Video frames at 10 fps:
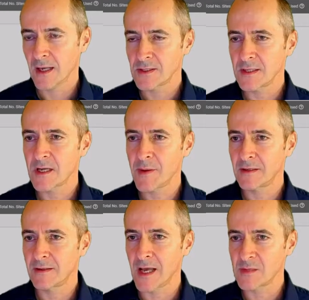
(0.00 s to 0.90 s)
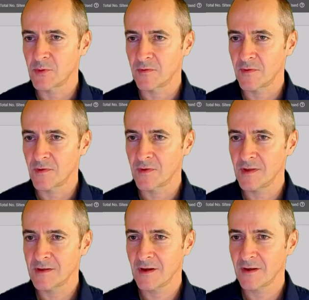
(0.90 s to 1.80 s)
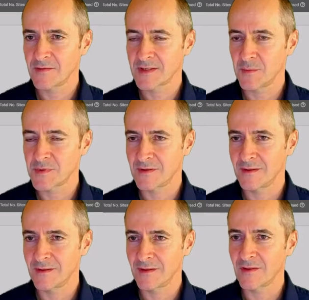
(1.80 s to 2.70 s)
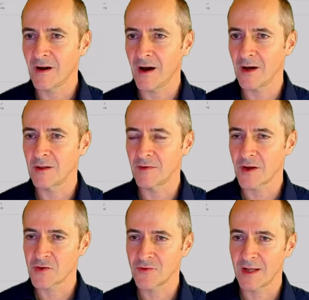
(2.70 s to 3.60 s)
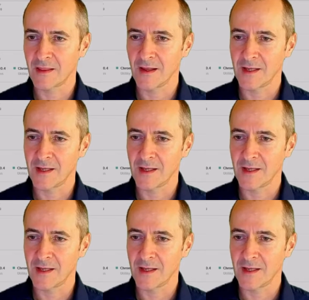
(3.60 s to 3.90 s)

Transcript: Actually, let's go back to the dashboard first. So this kind of skips the tile if I go straight